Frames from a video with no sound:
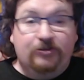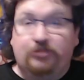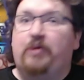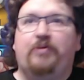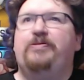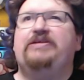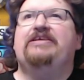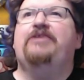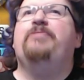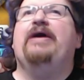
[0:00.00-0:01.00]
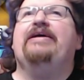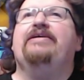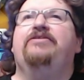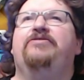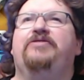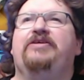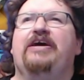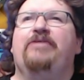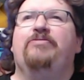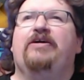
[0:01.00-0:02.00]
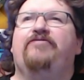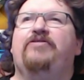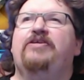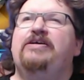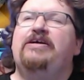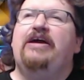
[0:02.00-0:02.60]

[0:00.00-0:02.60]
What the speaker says: which will probably be set back knowing Gameloft.